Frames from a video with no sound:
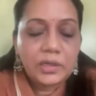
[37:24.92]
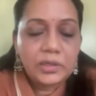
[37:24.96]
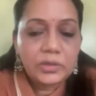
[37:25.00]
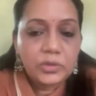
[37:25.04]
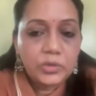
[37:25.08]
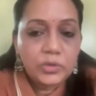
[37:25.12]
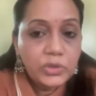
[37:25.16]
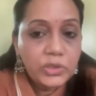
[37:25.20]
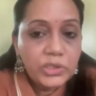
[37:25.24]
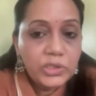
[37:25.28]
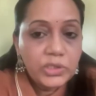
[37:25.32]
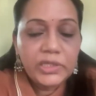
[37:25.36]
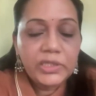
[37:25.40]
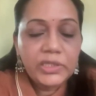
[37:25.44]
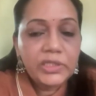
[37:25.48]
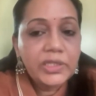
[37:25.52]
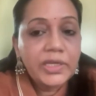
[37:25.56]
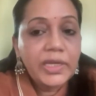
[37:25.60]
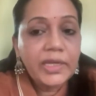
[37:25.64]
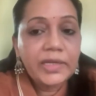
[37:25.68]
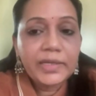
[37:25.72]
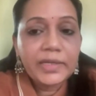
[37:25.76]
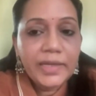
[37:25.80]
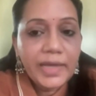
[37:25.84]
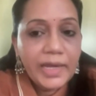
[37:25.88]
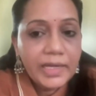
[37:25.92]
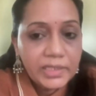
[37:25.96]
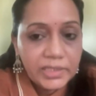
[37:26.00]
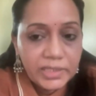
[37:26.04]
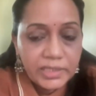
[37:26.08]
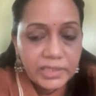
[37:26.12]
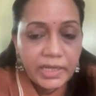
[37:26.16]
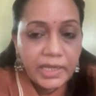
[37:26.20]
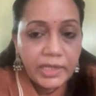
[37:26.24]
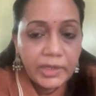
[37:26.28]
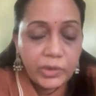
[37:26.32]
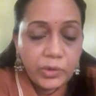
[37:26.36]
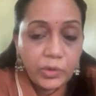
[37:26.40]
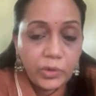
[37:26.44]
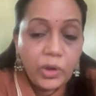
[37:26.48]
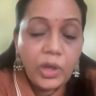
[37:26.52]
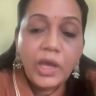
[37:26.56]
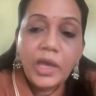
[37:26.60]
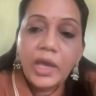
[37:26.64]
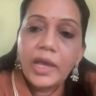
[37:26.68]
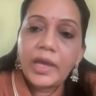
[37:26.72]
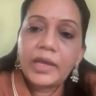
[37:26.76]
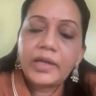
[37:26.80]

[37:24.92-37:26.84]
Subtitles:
to change the entire scenario.